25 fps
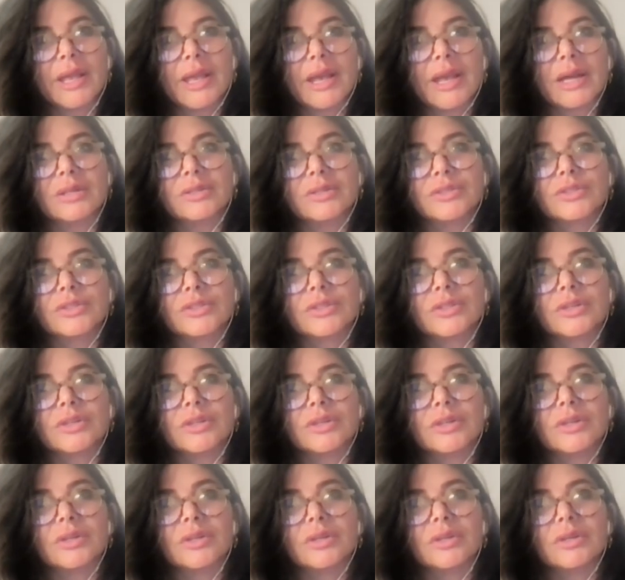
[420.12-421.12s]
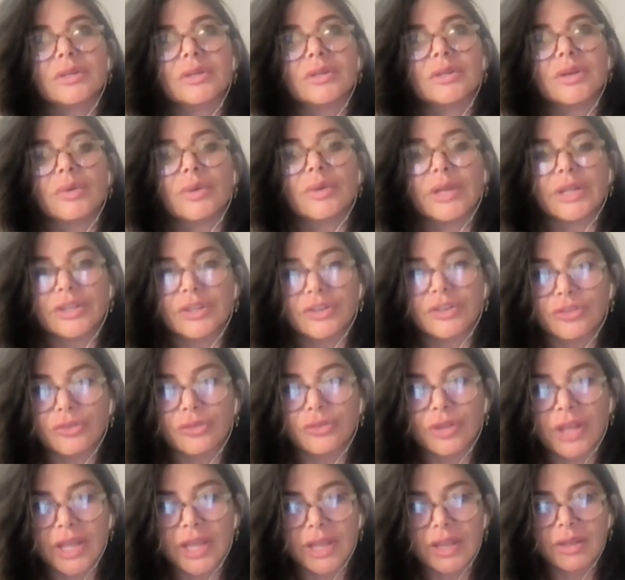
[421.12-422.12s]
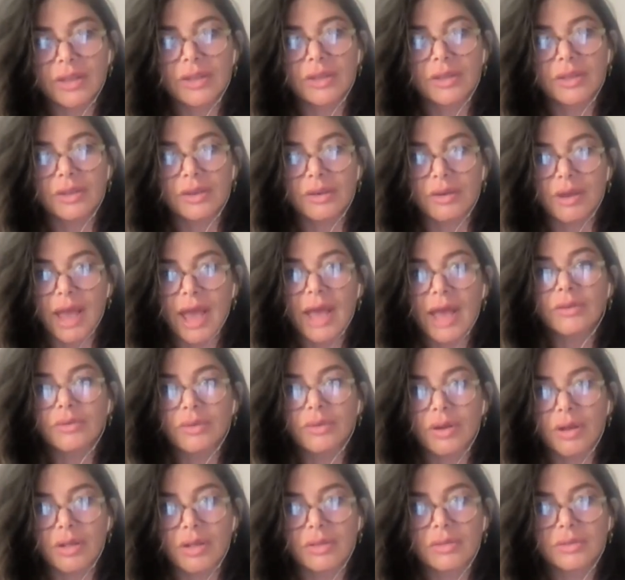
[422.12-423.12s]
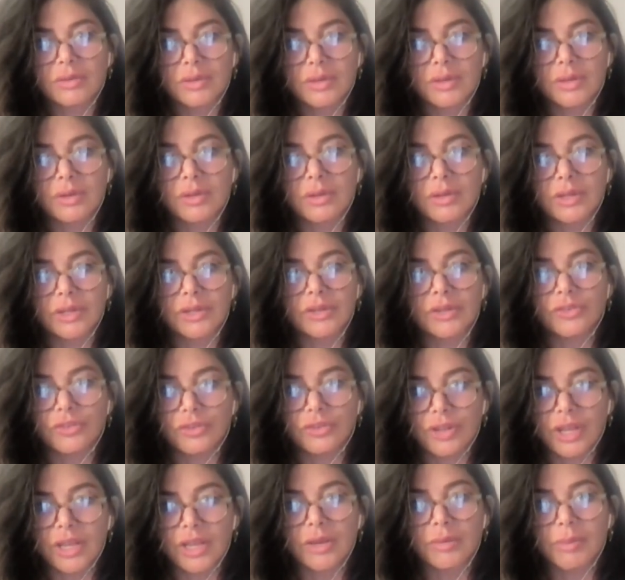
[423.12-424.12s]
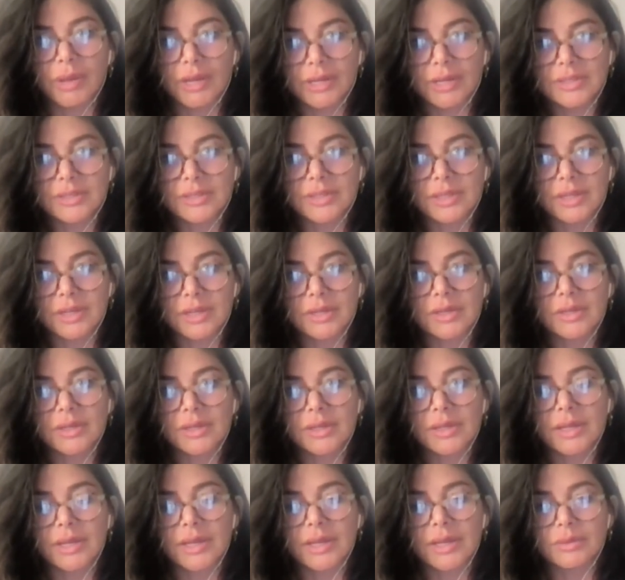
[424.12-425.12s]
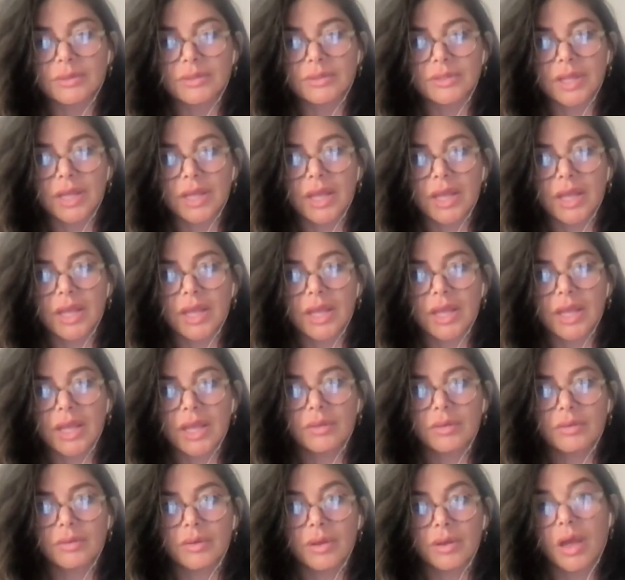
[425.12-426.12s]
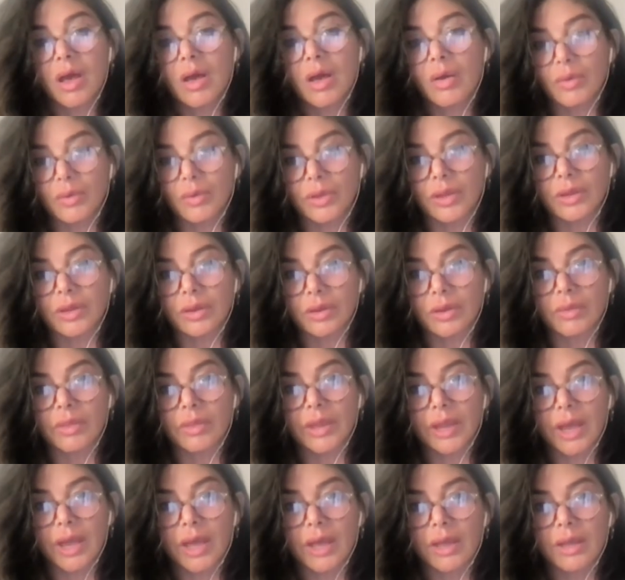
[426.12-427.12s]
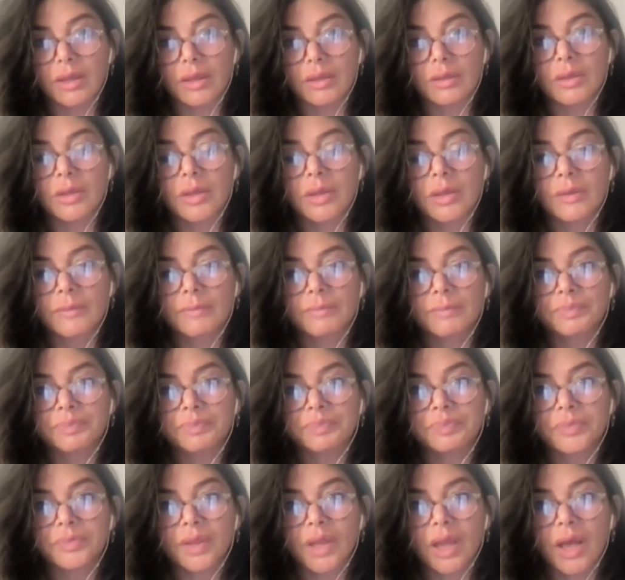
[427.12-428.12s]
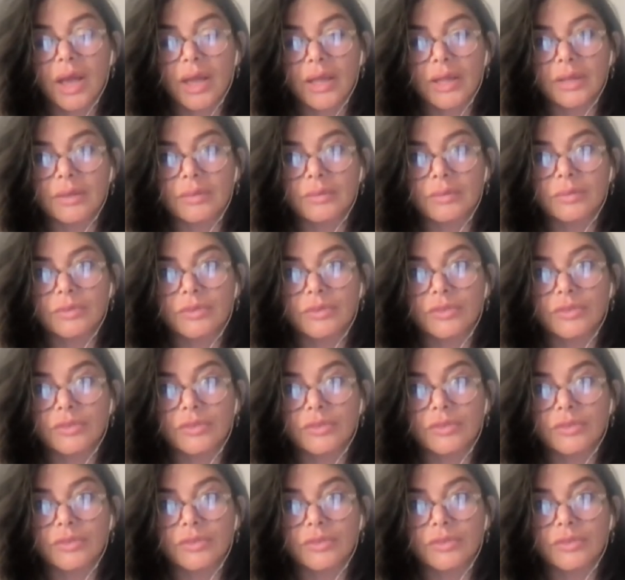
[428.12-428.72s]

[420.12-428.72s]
counselor going, Did you take your Adderall? You know, like, did you take your medicine? And I was mm-hmm. like, No, you know, like I, I